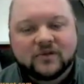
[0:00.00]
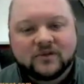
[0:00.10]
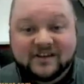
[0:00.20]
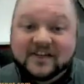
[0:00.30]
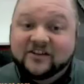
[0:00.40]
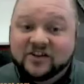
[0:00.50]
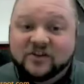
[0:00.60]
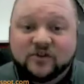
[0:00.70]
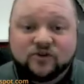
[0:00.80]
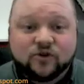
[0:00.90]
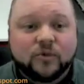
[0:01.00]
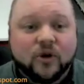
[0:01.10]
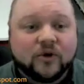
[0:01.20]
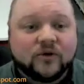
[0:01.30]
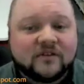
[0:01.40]
each individual
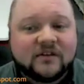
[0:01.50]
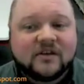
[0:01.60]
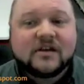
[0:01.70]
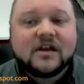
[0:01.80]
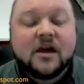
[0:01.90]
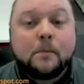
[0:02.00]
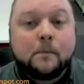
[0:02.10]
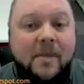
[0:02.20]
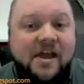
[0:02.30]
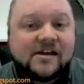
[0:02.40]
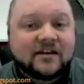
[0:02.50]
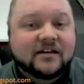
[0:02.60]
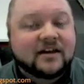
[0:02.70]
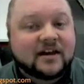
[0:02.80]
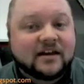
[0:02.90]
post. Make
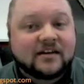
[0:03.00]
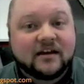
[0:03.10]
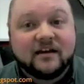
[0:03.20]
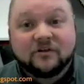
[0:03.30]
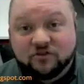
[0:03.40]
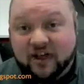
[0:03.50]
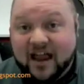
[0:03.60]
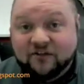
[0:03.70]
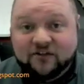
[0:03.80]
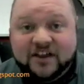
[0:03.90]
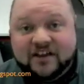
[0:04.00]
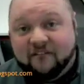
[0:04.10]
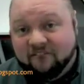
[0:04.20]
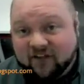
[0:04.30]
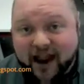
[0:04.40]
it lively,
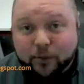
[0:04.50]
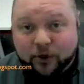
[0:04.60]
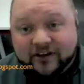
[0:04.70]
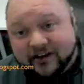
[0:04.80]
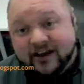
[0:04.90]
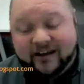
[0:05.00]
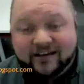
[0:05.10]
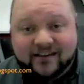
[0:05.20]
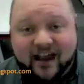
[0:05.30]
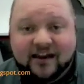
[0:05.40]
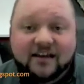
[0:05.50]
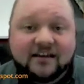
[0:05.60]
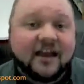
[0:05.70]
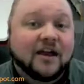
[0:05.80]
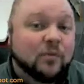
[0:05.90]
vibrant, and
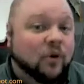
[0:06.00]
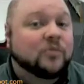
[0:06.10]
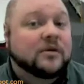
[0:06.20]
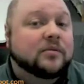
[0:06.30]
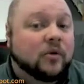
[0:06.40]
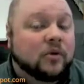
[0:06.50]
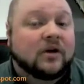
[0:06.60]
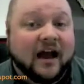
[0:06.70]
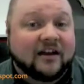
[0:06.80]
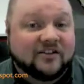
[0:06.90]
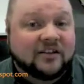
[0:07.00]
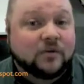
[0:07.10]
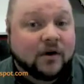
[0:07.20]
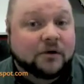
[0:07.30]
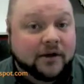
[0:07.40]
exciting, and more people will actually
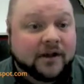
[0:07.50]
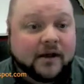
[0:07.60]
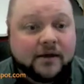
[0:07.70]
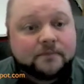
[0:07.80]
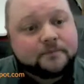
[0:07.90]
want to read it.